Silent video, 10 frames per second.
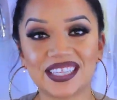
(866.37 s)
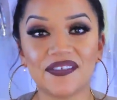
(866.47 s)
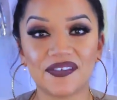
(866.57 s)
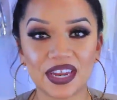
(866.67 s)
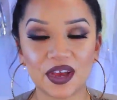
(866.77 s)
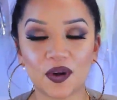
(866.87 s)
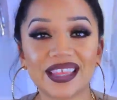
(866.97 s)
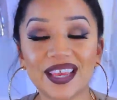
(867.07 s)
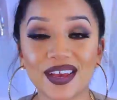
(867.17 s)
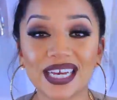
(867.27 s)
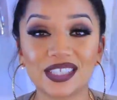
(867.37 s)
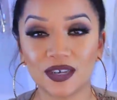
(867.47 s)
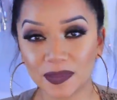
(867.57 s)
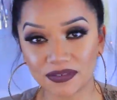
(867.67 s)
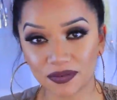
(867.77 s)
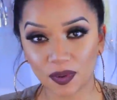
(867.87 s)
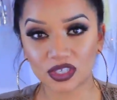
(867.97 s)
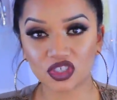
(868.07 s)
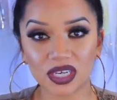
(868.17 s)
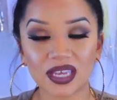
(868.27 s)
video. Thank you guys so much for
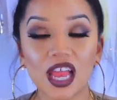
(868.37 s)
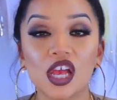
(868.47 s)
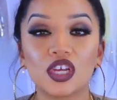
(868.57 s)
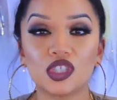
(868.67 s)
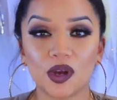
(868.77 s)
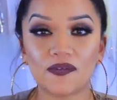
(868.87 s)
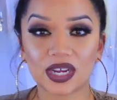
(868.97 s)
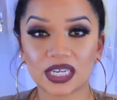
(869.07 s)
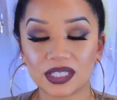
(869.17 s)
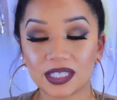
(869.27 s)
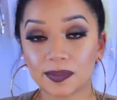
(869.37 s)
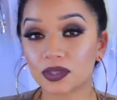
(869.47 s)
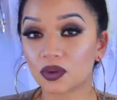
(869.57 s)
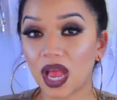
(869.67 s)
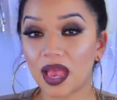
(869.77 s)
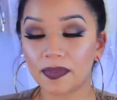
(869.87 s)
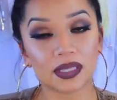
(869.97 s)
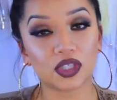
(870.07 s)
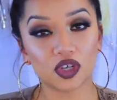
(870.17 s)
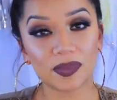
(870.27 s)
watching. Don't forget to
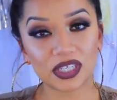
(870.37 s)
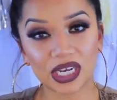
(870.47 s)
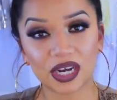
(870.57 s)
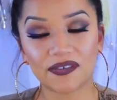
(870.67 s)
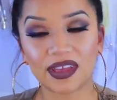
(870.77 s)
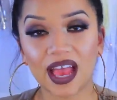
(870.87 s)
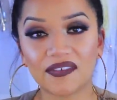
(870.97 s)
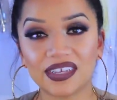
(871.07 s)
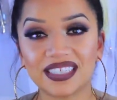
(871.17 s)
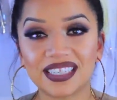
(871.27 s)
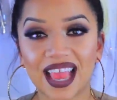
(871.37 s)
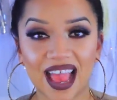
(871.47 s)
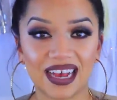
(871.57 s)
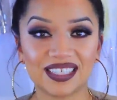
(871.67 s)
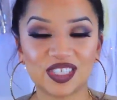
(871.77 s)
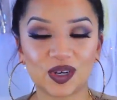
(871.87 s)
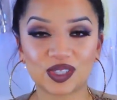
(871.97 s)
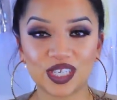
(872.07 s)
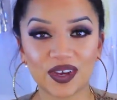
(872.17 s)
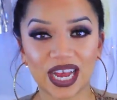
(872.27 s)
subscribe to my channel if you haven't. And I'll
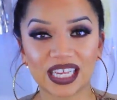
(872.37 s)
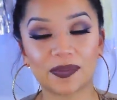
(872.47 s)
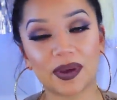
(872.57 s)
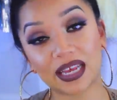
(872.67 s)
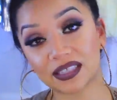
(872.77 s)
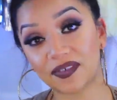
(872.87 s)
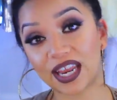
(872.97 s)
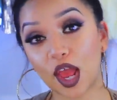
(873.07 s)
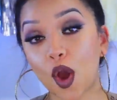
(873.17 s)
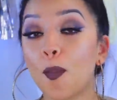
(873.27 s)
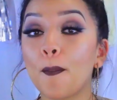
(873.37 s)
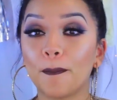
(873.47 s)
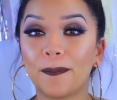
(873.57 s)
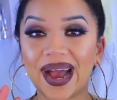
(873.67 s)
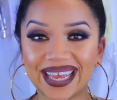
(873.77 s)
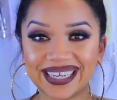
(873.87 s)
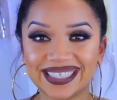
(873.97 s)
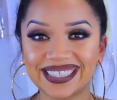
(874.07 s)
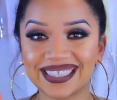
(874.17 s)
see you guys in my next video. Bye.